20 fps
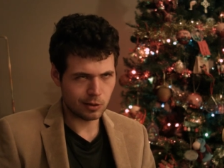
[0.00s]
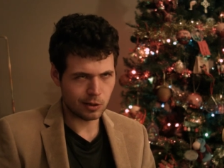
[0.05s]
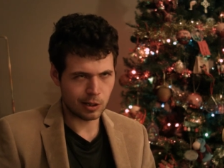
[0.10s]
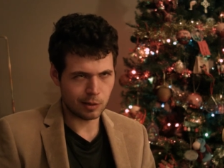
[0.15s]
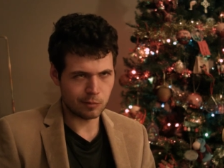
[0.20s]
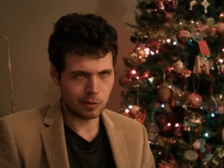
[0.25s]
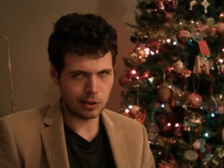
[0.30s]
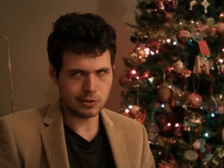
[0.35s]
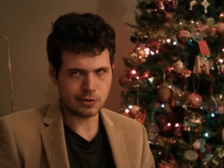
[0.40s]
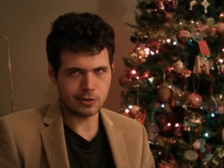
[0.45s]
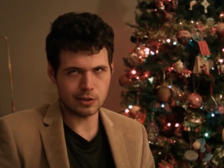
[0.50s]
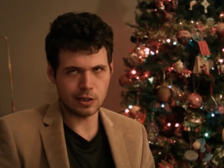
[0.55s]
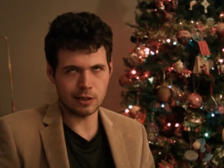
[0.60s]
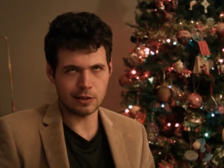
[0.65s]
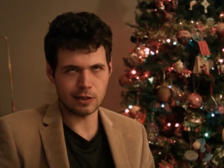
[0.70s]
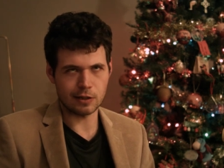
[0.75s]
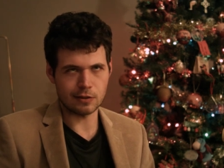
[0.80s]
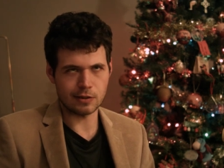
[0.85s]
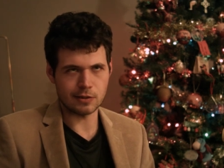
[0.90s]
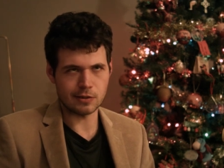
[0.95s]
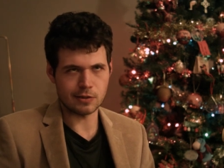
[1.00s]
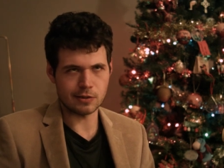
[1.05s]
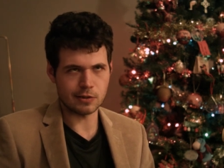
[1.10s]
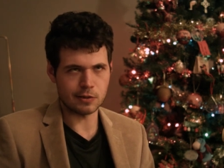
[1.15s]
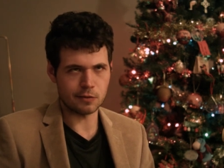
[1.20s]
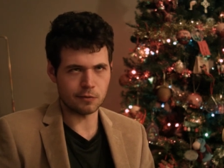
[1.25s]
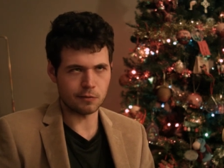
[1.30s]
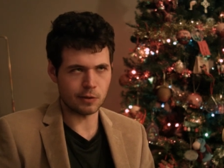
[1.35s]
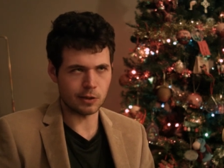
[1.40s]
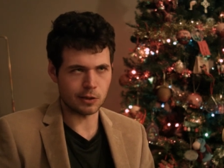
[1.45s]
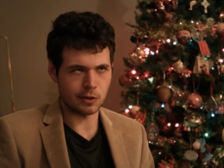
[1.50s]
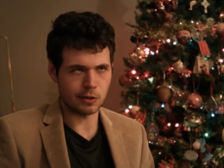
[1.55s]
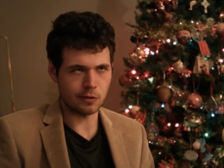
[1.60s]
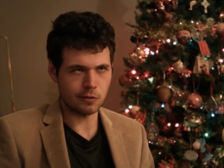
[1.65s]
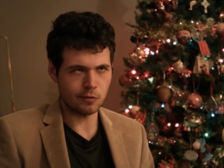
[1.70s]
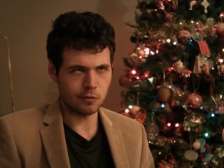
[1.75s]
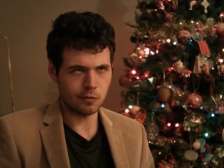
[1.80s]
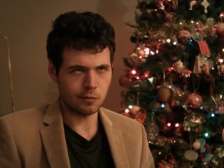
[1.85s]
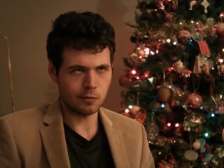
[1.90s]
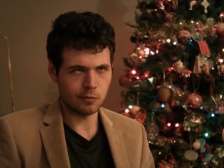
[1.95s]
I'm not saying that this is
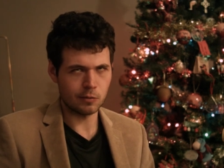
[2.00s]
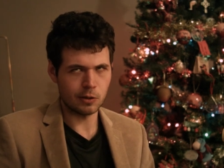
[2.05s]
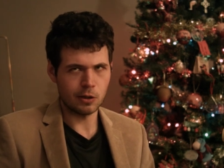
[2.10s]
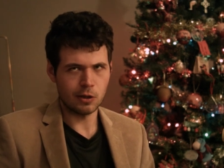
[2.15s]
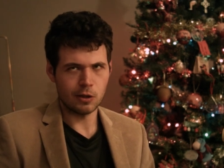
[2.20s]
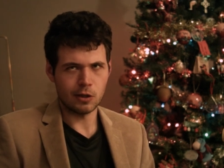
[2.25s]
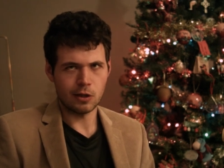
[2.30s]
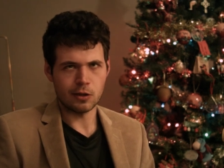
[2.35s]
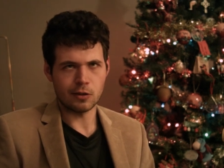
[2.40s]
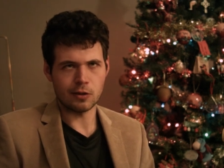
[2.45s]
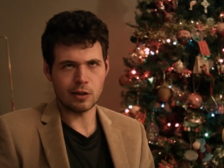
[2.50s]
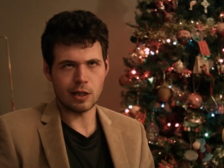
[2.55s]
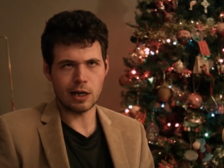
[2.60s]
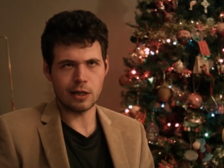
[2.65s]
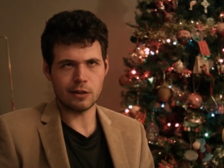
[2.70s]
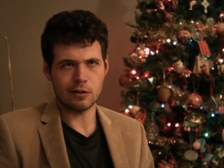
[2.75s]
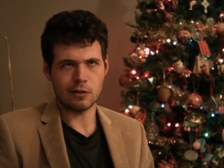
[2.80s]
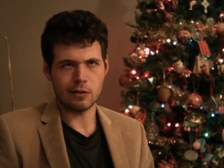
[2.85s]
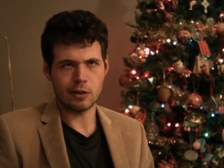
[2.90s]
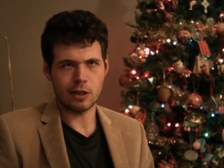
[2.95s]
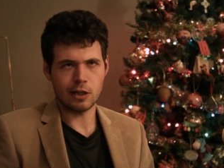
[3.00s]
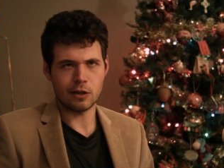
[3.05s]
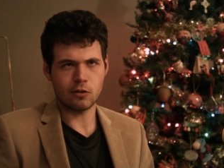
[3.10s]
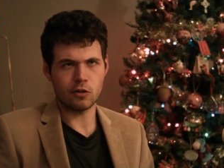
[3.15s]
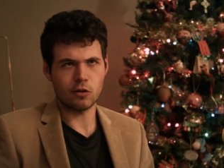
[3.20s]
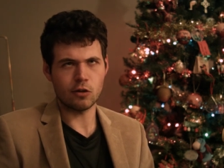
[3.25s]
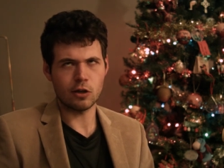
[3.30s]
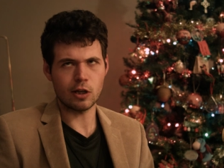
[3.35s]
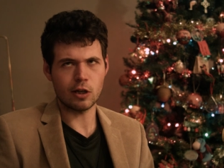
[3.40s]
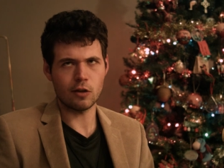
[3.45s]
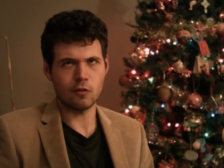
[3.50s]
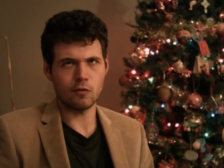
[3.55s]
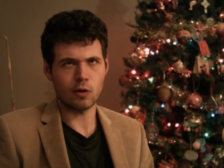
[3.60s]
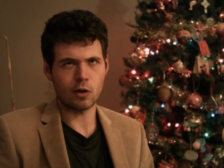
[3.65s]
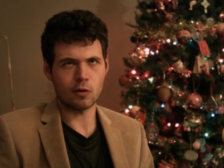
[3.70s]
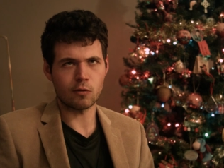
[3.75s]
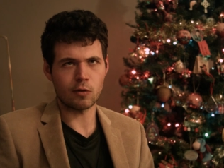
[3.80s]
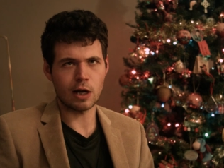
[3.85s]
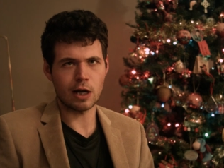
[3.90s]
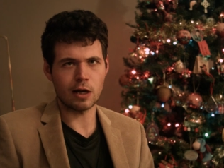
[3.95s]
definitive, that they could have
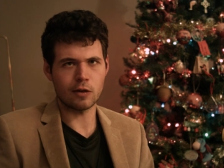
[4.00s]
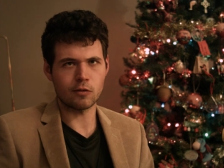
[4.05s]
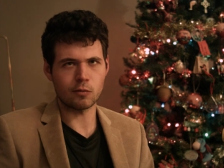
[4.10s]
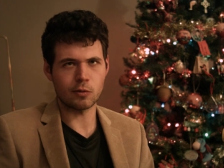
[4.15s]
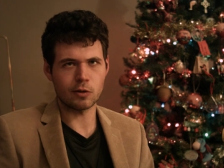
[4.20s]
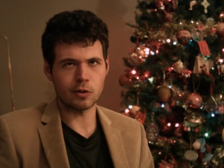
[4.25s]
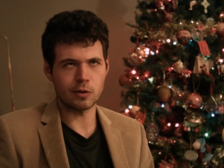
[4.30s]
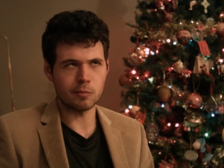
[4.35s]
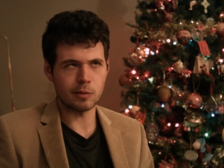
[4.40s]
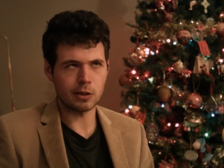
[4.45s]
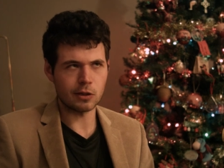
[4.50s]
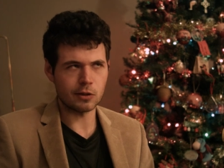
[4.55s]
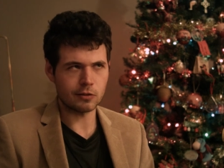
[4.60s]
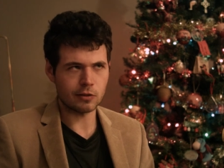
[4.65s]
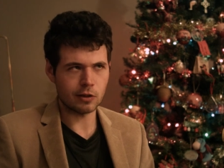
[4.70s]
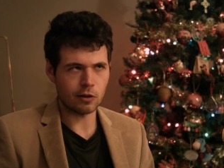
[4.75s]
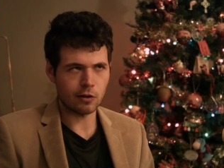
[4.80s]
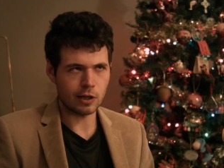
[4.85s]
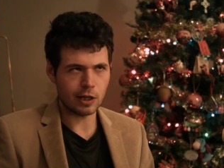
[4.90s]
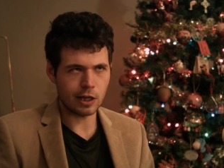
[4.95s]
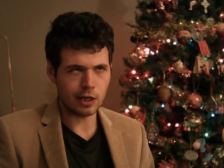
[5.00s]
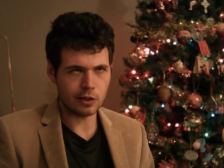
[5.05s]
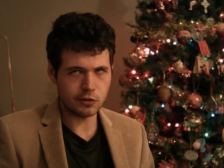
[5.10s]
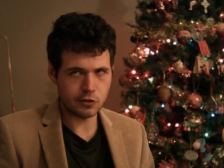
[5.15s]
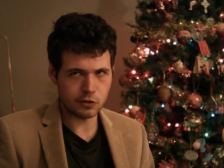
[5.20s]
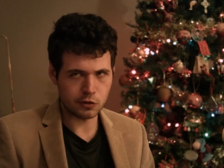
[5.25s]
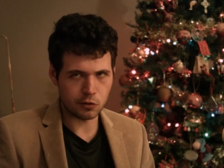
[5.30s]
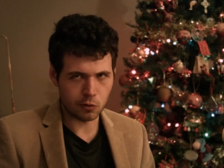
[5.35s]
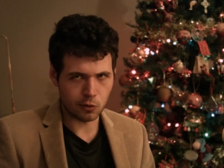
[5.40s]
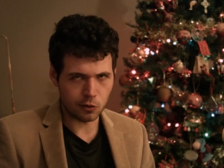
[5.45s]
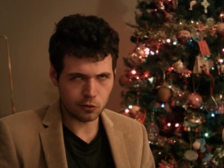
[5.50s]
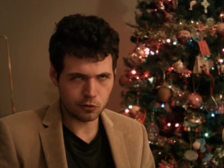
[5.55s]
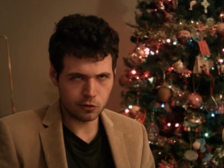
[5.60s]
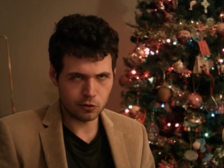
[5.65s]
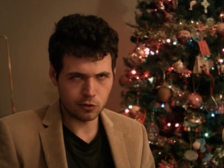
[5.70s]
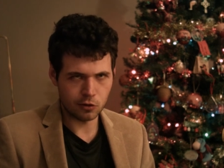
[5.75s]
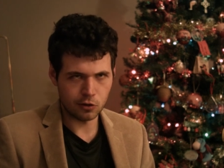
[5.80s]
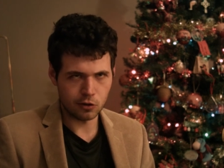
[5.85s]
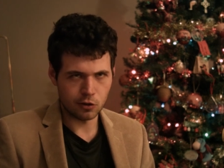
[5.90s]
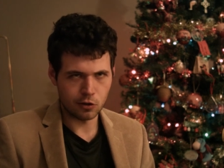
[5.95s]
arrived with a military escort
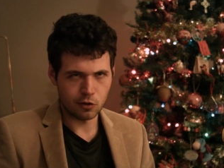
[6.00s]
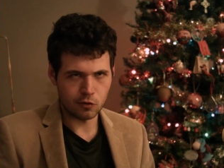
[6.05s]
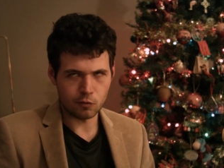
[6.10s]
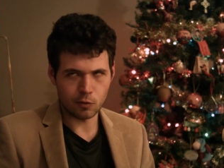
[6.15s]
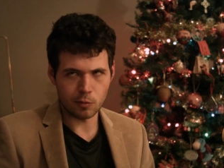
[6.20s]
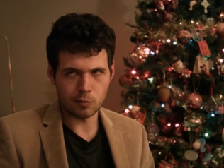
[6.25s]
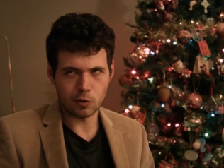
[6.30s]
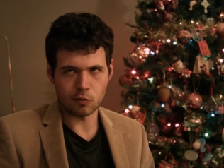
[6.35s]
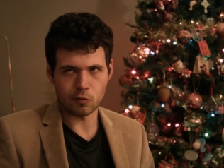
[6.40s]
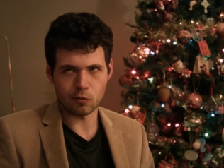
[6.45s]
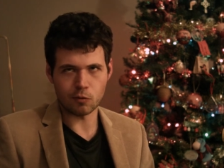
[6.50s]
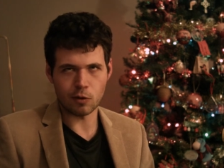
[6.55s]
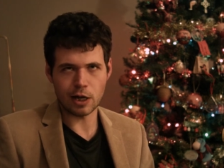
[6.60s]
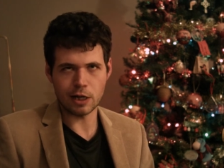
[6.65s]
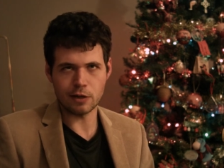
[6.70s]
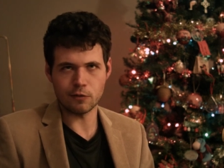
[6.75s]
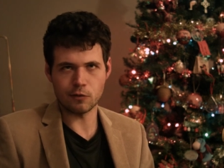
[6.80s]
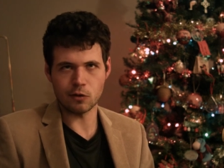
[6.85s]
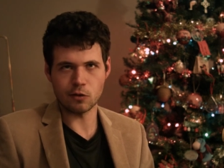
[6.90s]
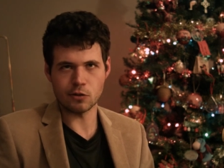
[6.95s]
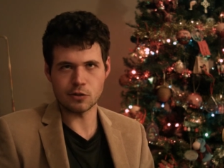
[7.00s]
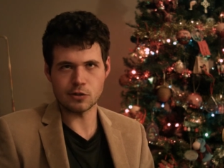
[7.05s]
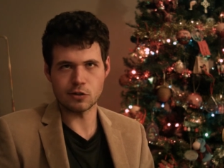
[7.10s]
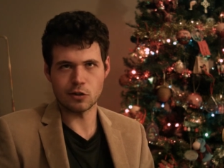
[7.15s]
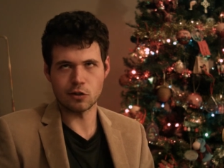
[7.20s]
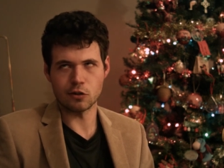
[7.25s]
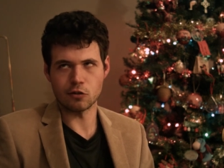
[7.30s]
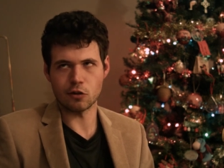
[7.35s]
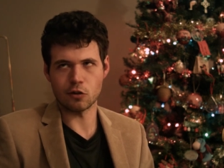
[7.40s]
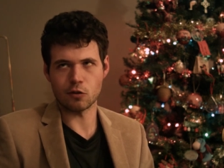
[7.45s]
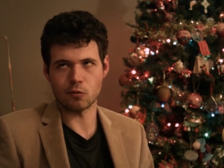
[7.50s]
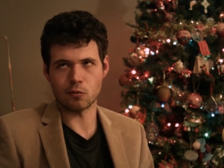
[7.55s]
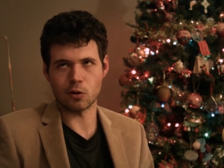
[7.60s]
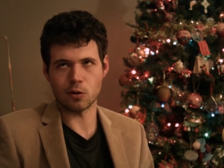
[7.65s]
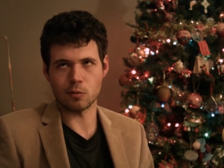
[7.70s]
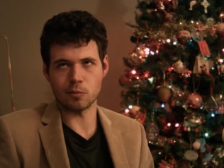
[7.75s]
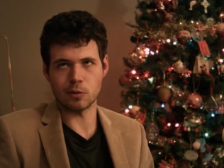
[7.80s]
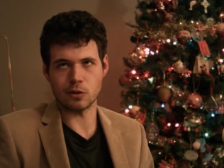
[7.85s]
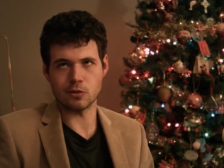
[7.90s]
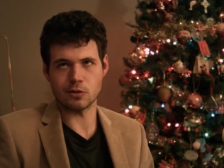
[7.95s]
from the rivals to the
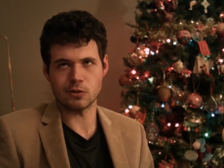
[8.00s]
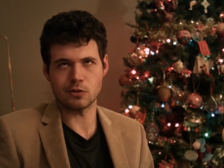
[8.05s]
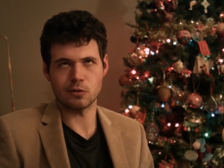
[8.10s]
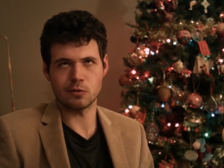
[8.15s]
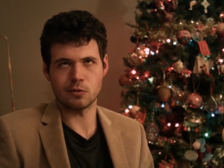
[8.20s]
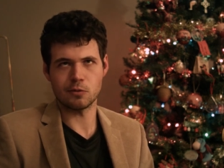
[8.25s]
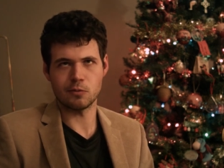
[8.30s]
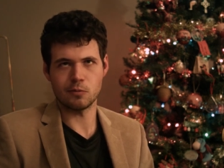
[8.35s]
Romans